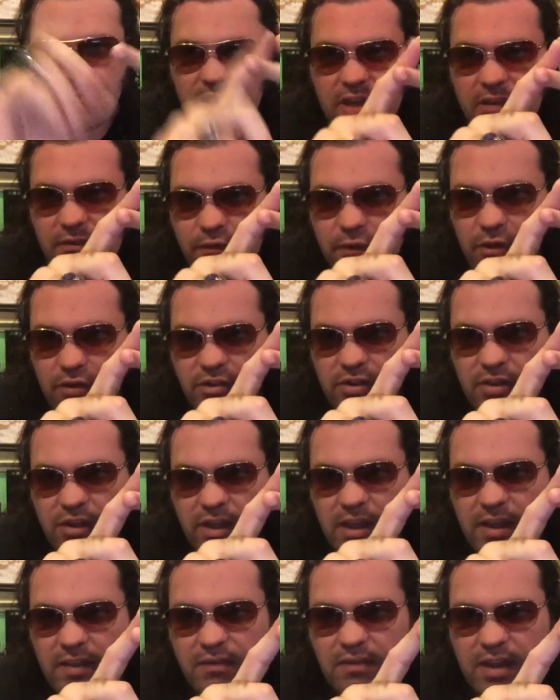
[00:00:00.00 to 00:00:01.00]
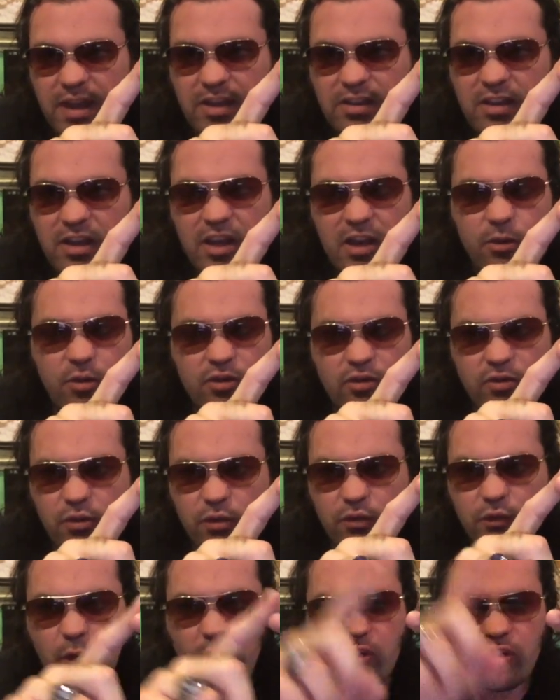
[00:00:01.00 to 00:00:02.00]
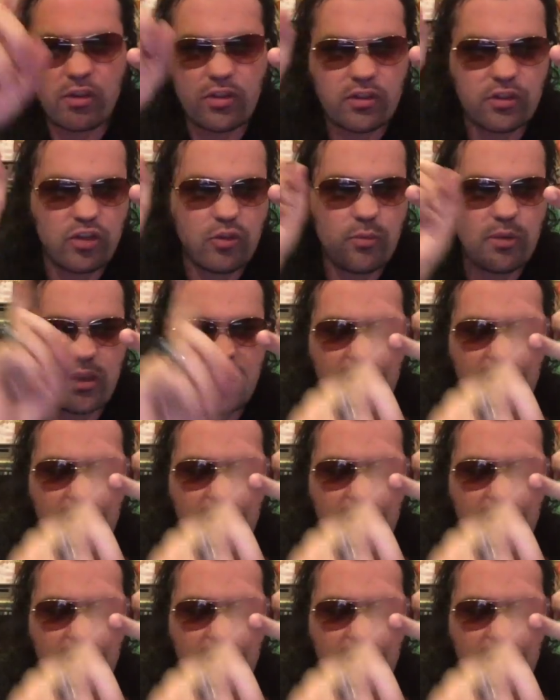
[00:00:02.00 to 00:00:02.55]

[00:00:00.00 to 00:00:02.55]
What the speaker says: versus in this, because it's focused on the human